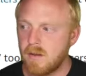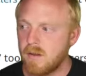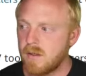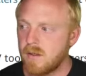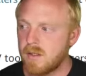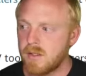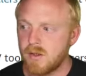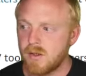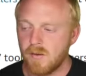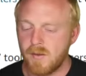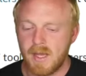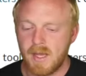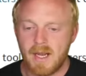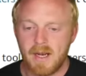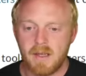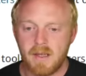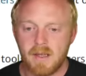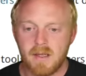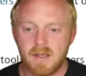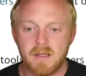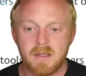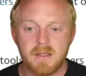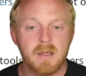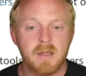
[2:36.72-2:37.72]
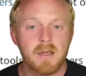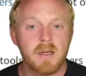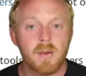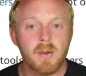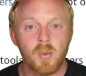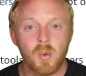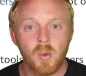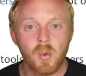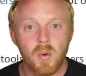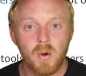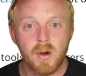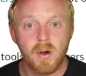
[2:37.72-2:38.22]
So that is
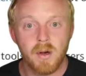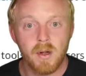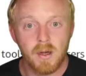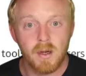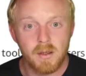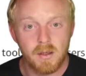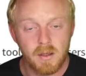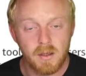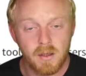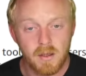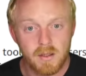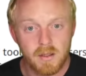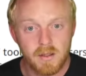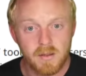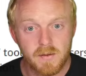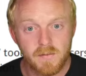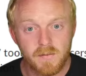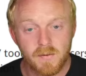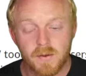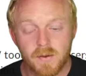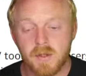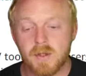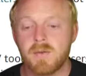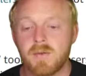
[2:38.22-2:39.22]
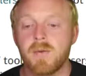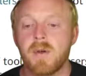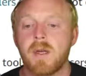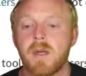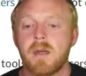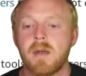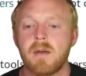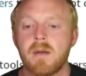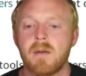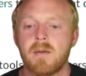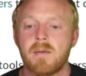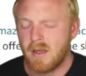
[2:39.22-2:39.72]
number 1 on the list for this
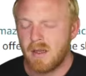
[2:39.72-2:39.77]
week.